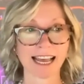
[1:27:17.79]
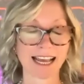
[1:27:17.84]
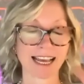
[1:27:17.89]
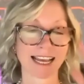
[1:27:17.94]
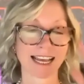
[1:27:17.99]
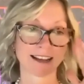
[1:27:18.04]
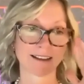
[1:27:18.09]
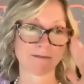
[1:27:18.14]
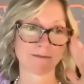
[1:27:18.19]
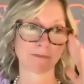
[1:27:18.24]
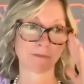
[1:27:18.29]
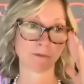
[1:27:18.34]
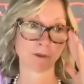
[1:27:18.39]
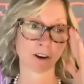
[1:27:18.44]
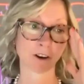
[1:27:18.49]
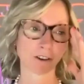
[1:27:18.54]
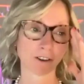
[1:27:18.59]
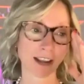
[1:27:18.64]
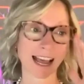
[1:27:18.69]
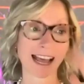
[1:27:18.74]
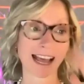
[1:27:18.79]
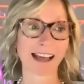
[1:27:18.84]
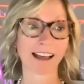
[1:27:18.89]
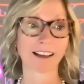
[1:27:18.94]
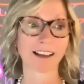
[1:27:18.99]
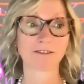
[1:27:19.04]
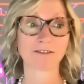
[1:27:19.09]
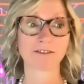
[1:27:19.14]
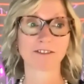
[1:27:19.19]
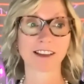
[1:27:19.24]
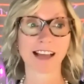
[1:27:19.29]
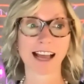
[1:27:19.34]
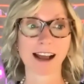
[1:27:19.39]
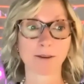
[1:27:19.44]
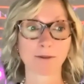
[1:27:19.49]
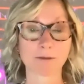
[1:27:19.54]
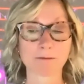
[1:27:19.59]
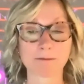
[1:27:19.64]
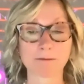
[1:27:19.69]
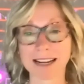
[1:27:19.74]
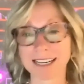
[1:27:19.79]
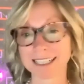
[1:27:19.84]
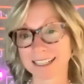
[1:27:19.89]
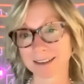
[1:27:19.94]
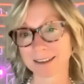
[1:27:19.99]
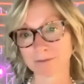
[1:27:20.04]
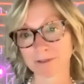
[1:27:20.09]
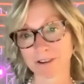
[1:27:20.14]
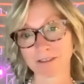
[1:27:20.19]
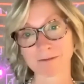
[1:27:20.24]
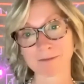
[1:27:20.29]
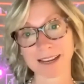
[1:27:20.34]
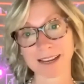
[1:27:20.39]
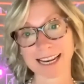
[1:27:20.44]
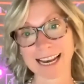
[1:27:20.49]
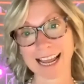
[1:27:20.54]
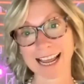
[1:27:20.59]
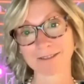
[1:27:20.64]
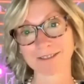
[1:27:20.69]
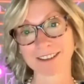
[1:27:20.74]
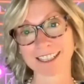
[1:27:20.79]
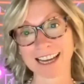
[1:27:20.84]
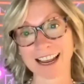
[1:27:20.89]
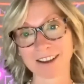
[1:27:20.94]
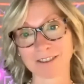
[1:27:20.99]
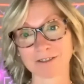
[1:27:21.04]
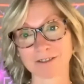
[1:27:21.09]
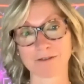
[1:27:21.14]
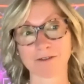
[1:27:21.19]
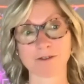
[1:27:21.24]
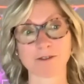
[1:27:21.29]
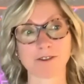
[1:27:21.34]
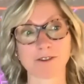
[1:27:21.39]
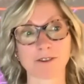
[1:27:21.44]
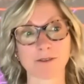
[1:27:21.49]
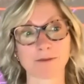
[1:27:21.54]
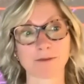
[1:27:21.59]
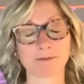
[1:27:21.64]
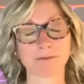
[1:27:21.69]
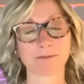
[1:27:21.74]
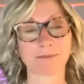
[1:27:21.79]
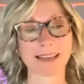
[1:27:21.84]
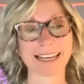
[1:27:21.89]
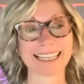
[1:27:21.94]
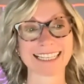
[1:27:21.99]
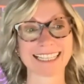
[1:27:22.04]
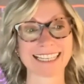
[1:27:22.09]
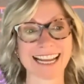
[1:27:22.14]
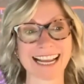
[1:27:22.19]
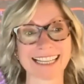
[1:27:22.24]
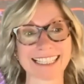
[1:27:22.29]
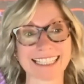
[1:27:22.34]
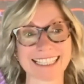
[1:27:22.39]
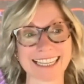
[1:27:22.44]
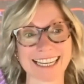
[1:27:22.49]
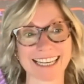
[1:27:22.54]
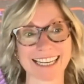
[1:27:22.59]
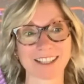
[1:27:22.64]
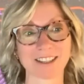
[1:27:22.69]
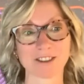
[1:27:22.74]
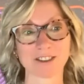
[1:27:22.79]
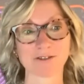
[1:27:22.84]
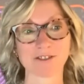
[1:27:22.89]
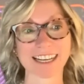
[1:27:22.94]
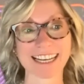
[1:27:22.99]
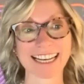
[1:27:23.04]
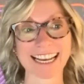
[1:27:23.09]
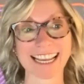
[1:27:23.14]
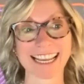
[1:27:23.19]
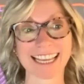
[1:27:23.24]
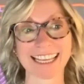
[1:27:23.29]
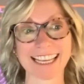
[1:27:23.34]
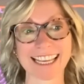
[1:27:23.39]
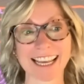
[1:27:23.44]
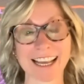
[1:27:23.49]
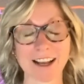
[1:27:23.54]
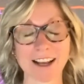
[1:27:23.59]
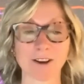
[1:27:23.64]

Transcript: um, we're going to have our meta programming language out for beta testing shortly.